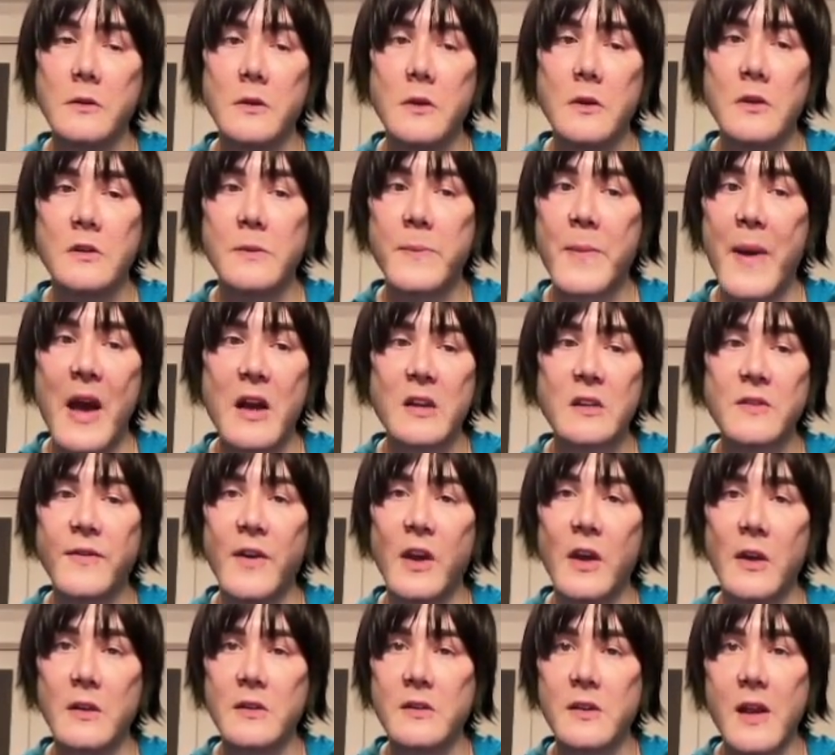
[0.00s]
It's a pass
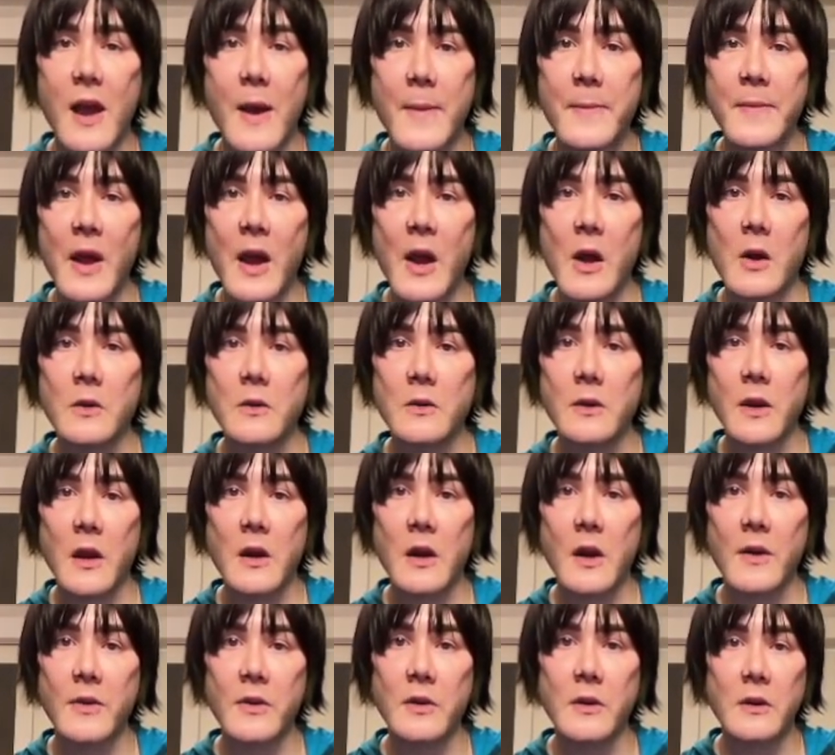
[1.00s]
fail exam now. Okay,
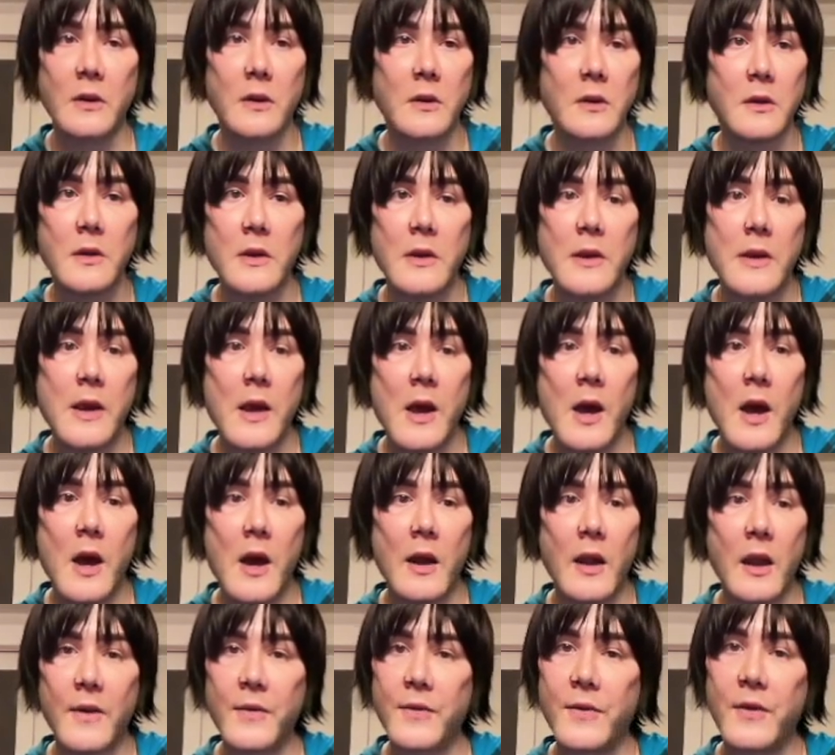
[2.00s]
nothing to uh,
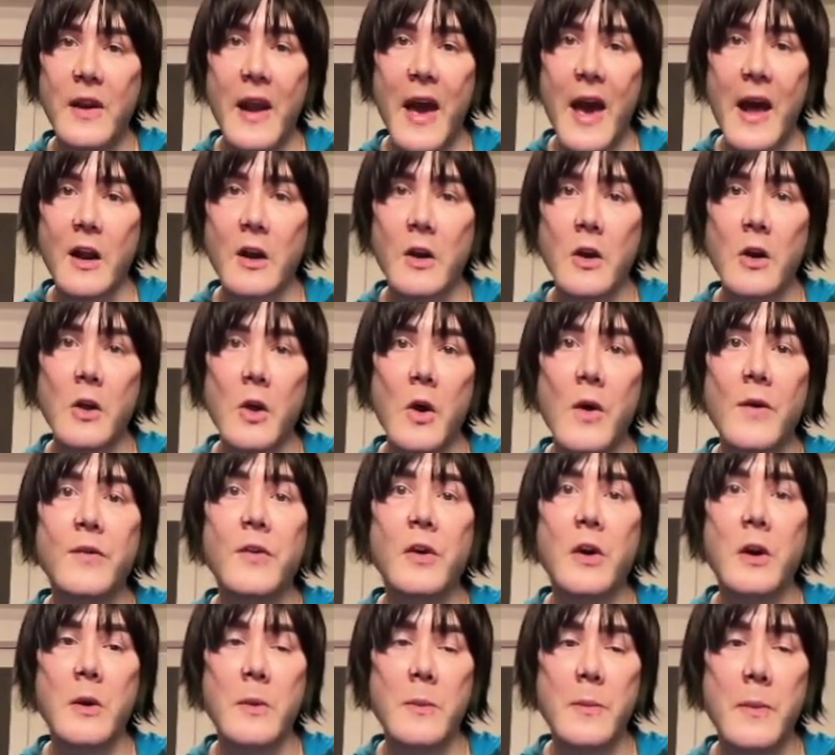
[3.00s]
get fanatical
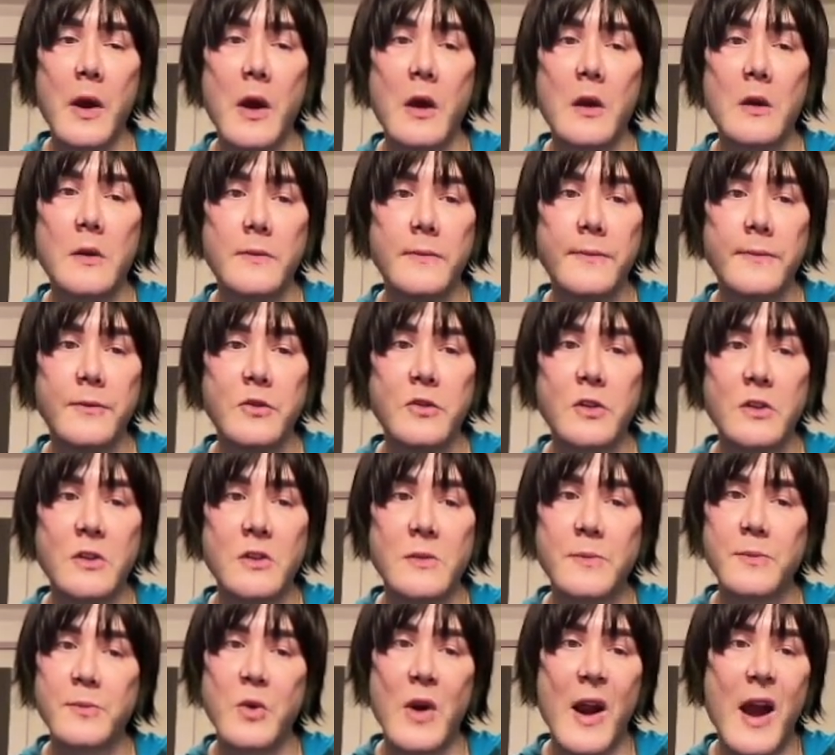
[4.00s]
over, but
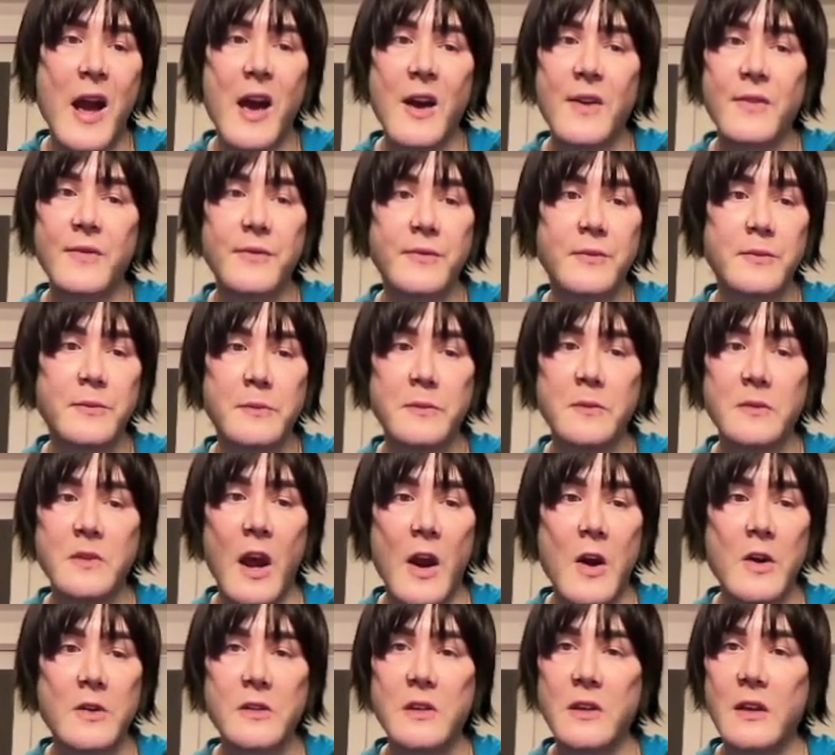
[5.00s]
just BRAF
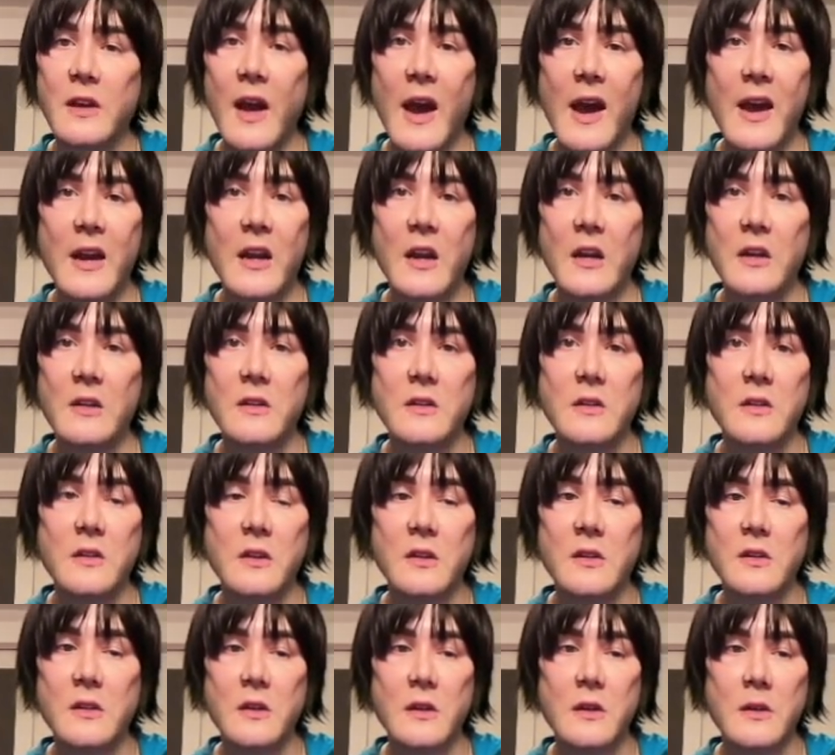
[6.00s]
tyrosine kinase.
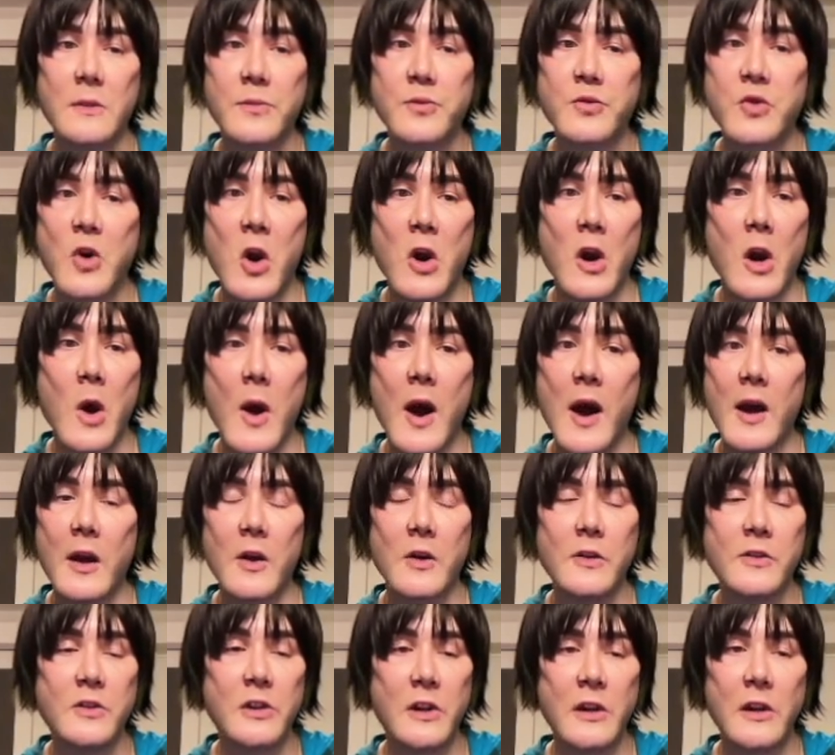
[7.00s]
It's a proto
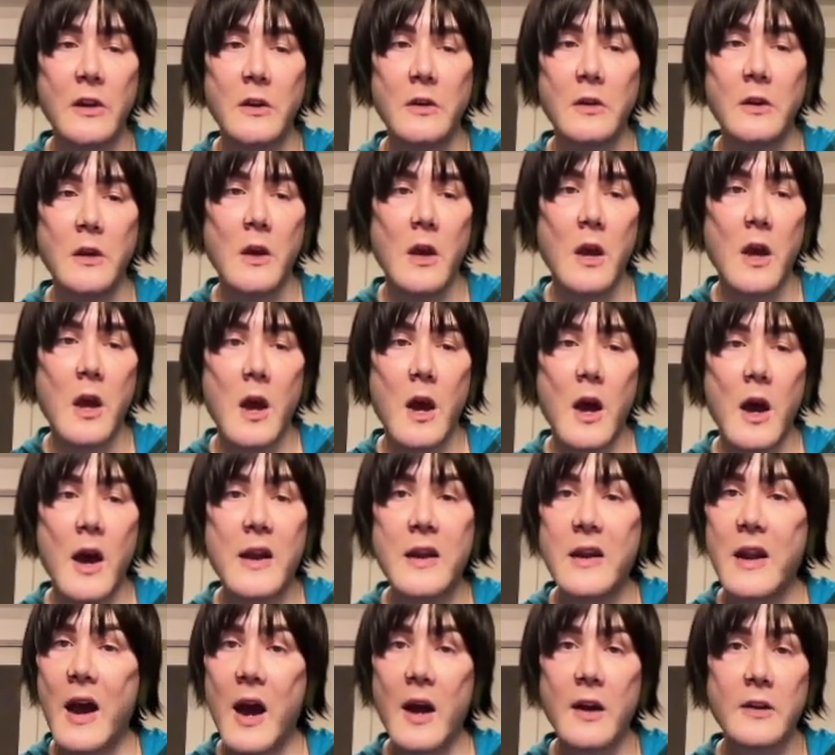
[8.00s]
oncogene, uh,
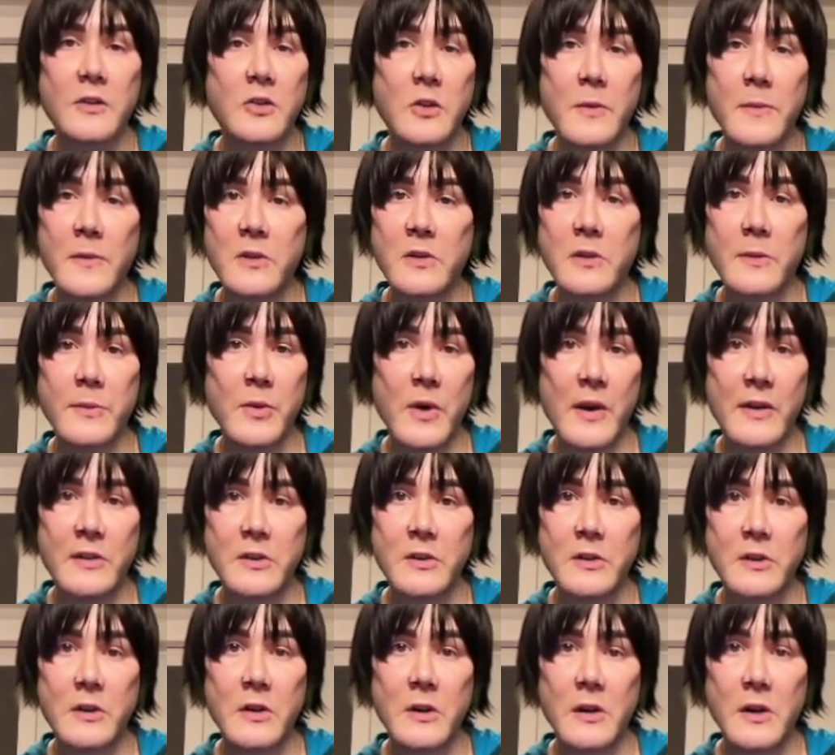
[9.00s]
not a tumor
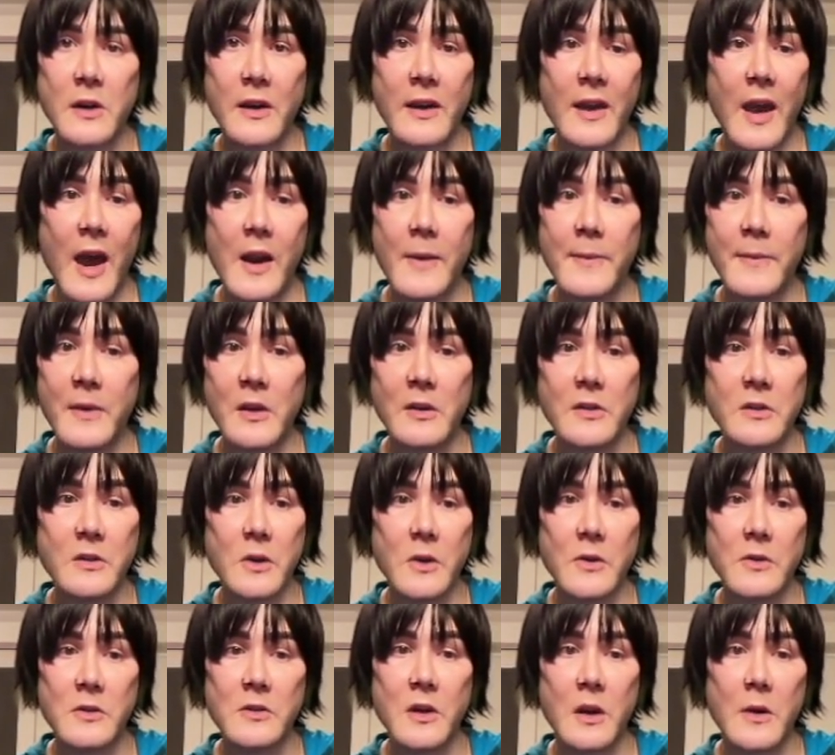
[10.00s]
suppressor. It can be
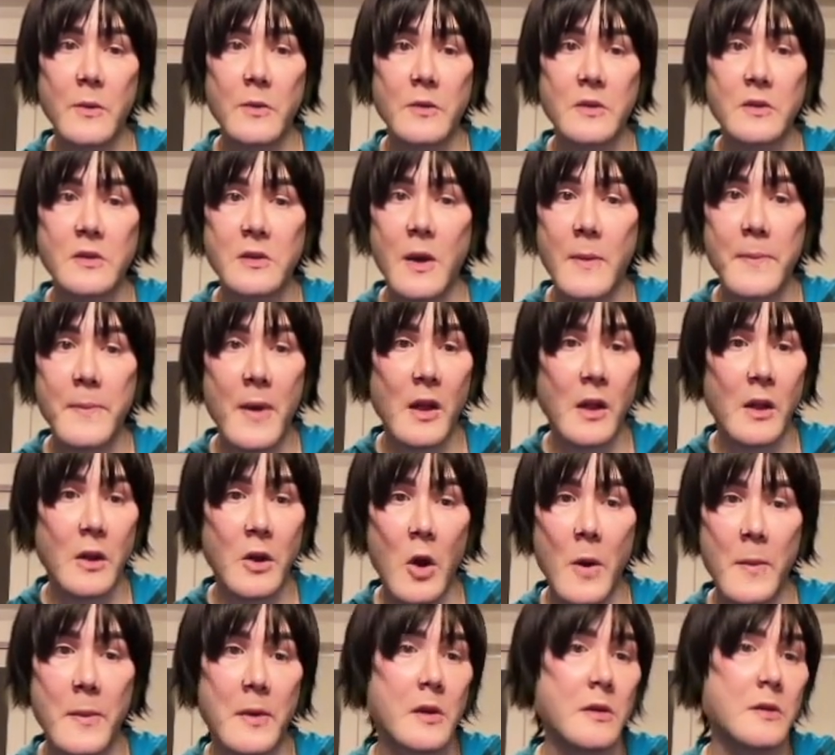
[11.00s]
associated with some
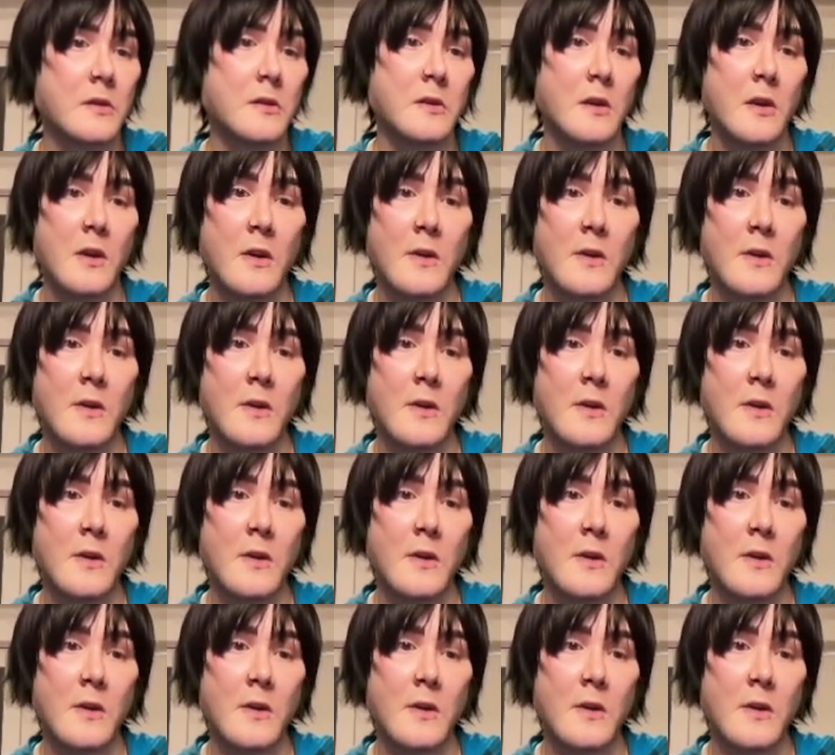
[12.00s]
melanomas.